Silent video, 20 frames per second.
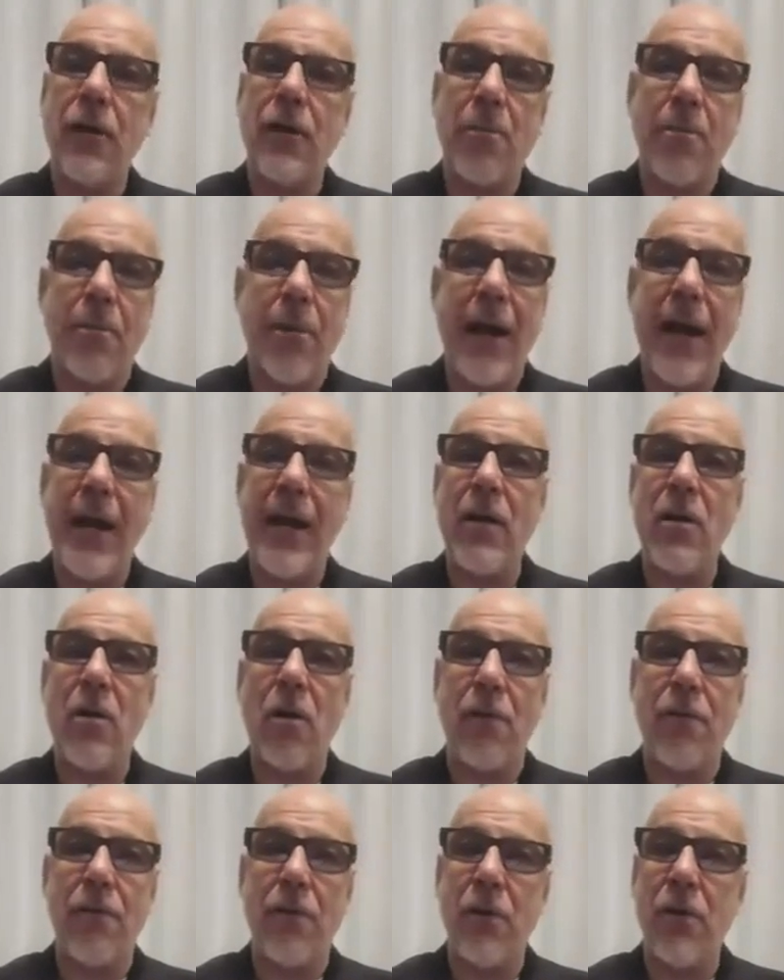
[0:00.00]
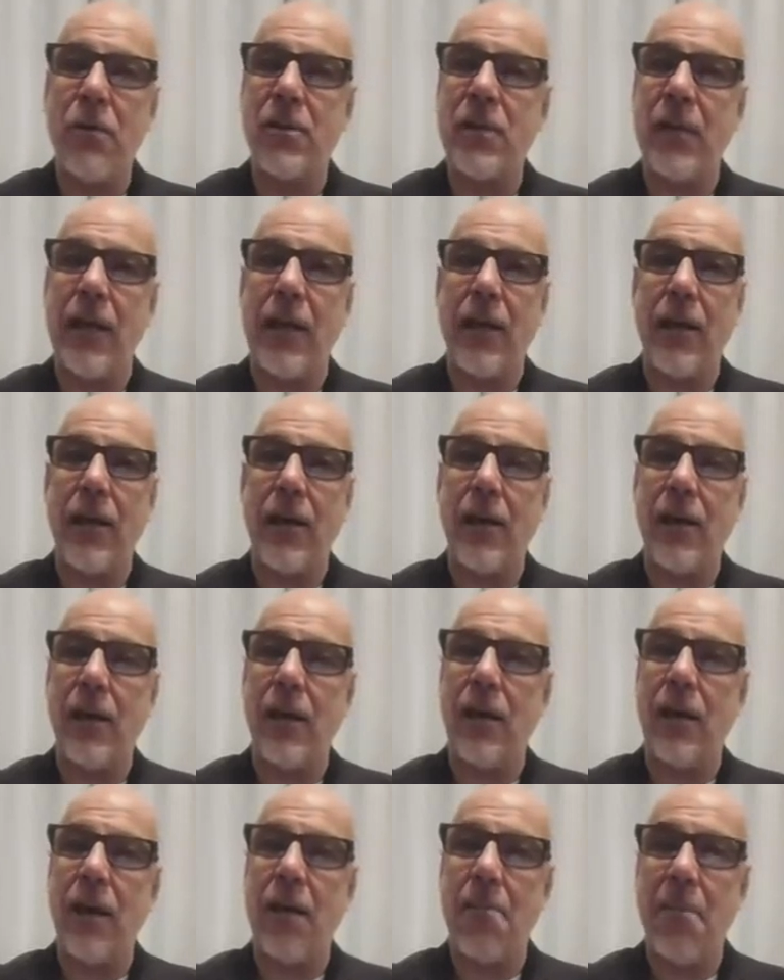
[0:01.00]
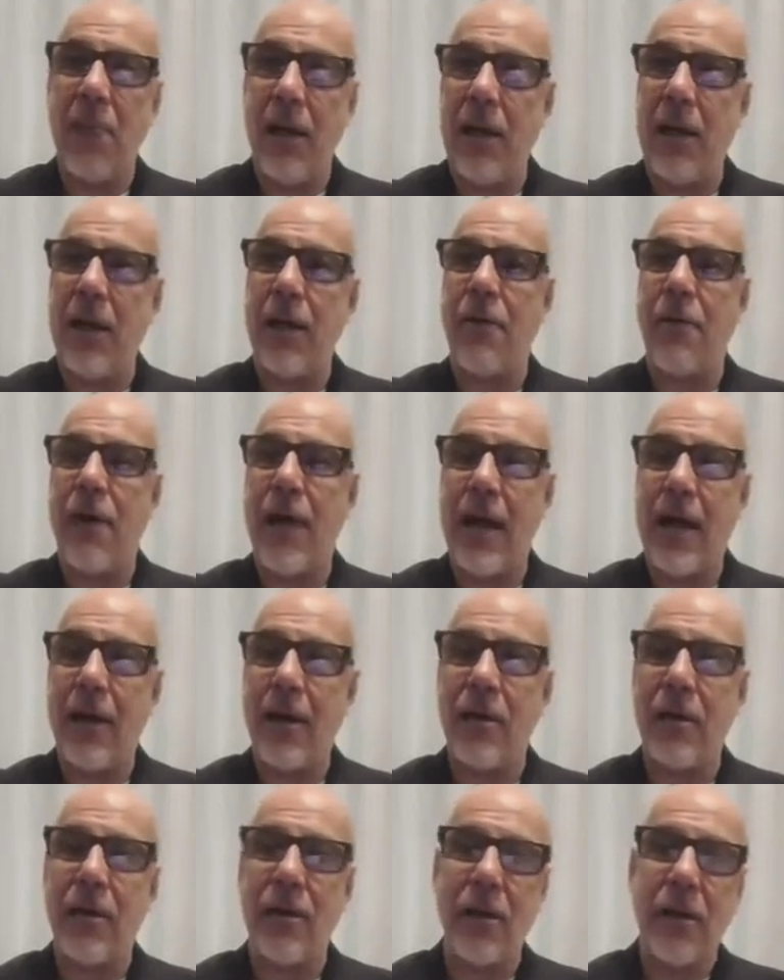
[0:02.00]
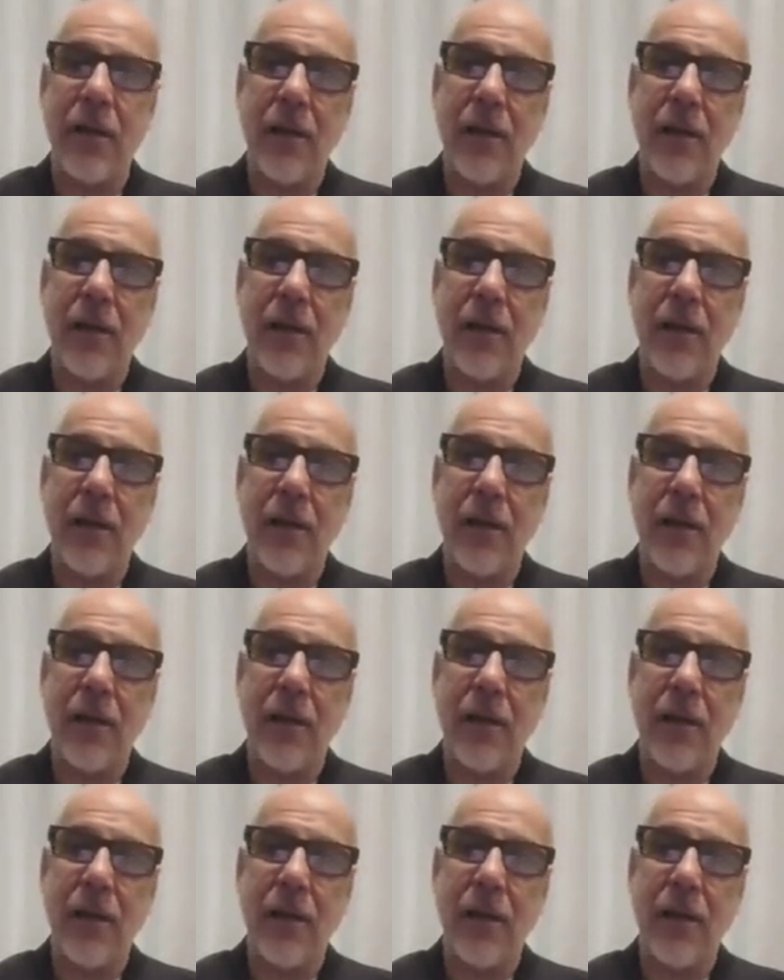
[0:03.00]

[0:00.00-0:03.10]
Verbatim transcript: the pain of losing a million rand